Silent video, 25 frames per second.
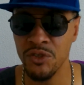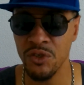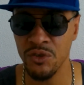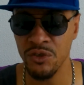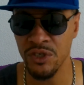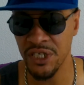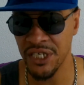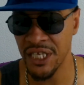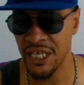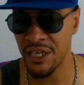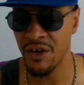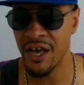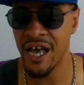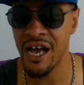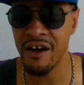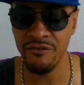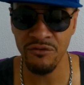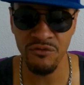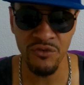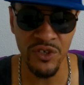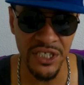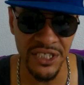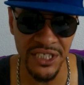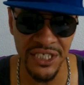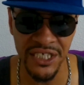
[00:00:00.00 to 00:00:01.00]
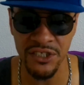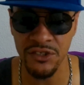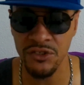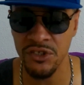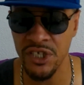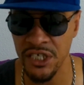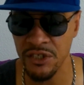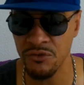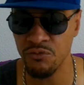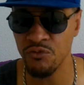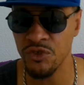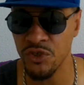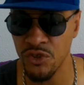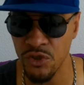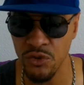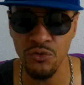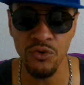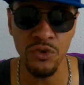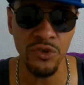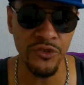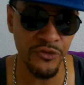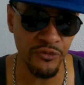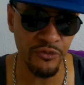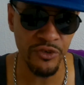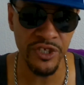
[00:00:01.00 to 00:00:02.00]
So Canelo Alvarez gets hit with
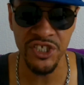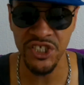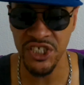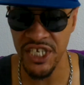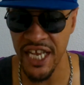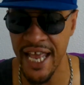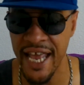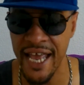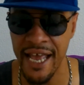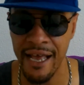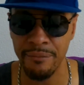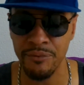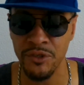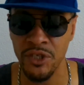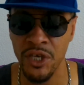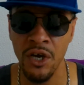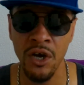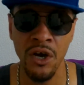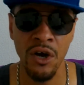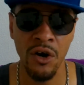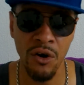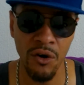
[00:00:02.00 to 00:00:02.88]
two or three jabs,